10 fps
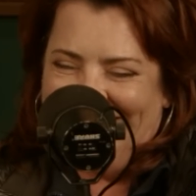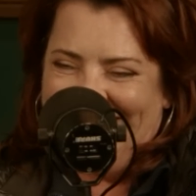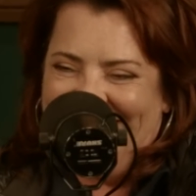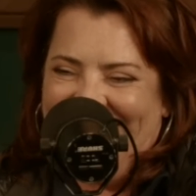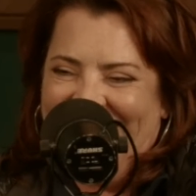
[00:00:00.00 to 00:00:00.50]

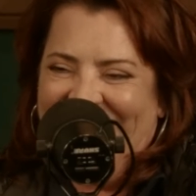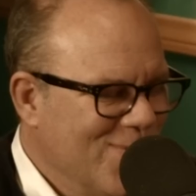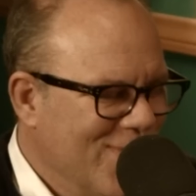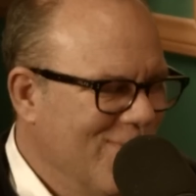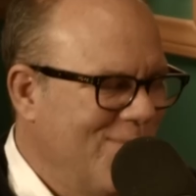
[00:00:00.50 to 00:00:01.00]
Since you
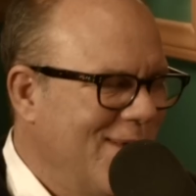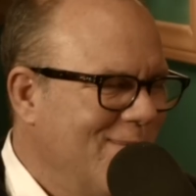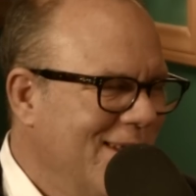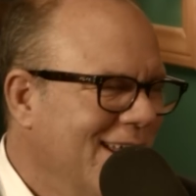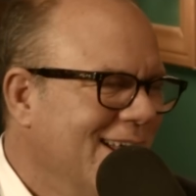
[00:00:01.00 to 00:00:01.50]
were a
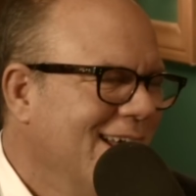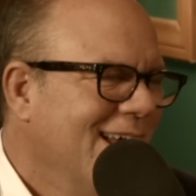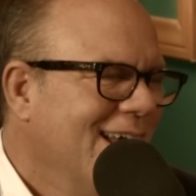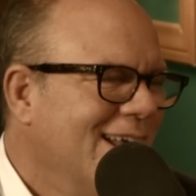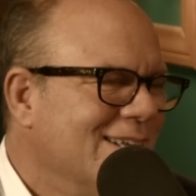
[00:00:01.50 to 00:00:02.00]
baby,
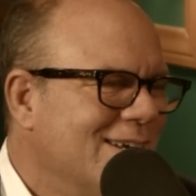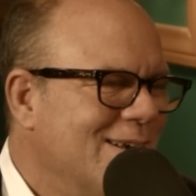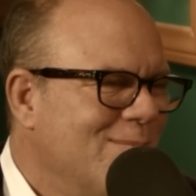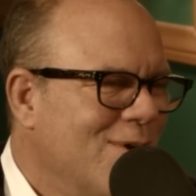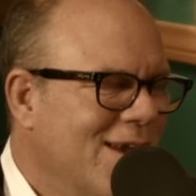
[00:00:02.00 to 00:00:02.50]
and you
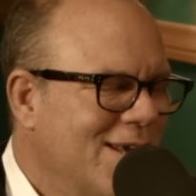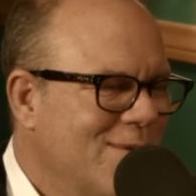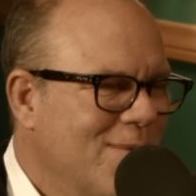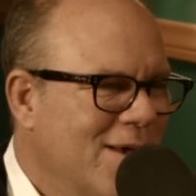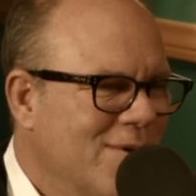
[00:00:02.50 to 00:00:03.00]
keep cranking
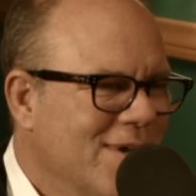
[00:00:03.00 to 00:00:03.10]
them out.